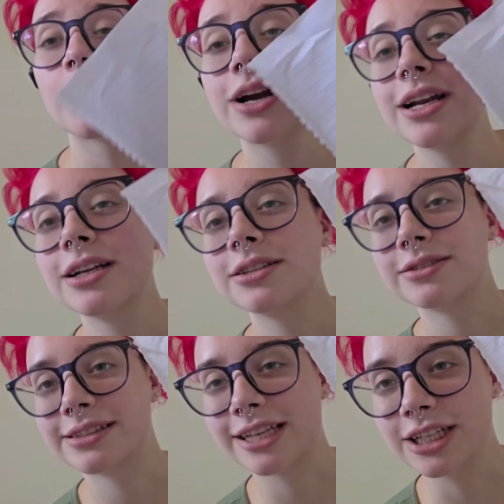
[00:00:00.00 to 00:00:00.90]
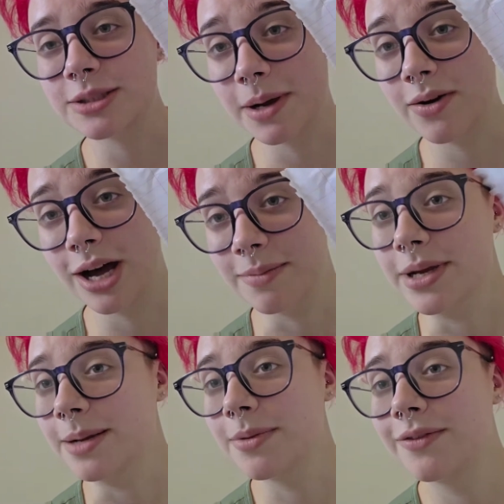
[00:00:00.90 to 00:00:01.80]
We're gonna sketch them out on
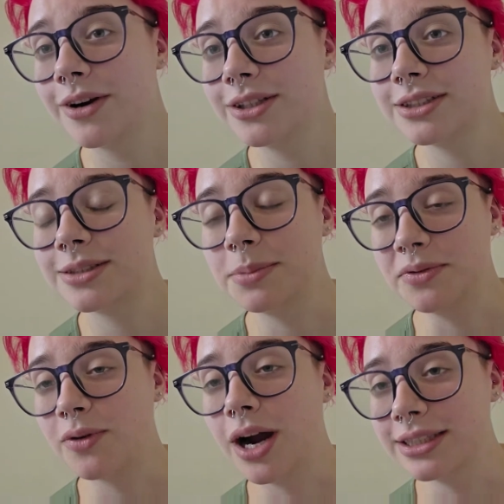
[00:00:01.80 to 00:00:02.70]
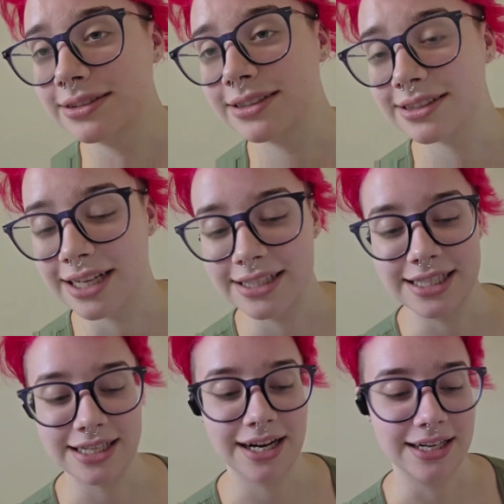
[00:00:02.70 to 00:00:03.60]
paper first before I decide
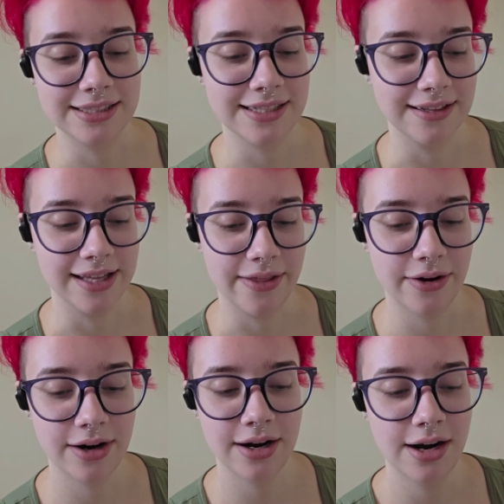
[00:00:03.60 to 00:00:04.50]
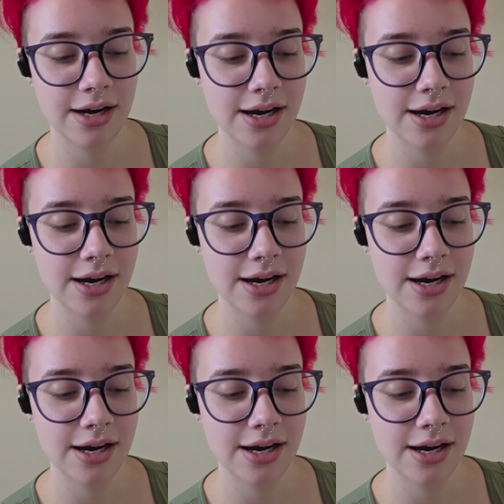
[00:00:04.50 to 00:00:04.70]
to cut into the leather.